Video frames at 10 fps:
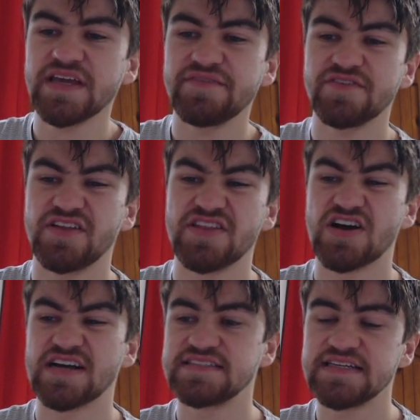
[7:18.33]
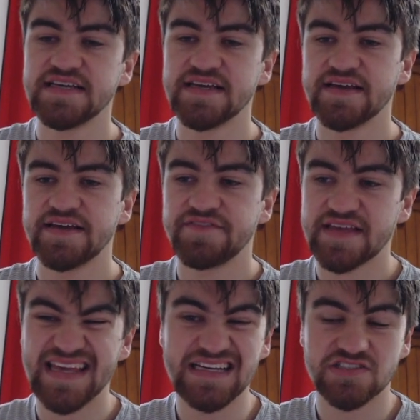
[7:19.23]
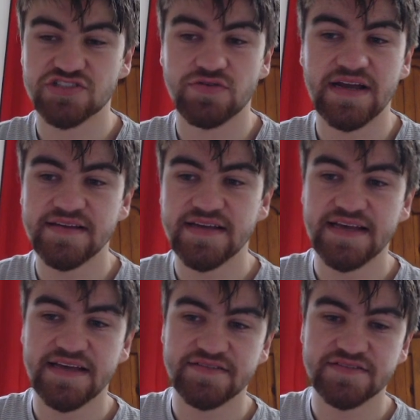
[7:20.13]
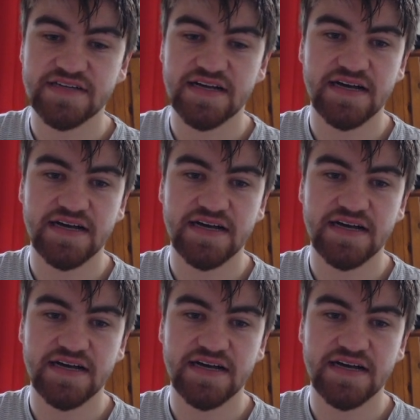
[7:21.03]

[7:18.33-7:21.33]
even a 90 here if he kicked straight and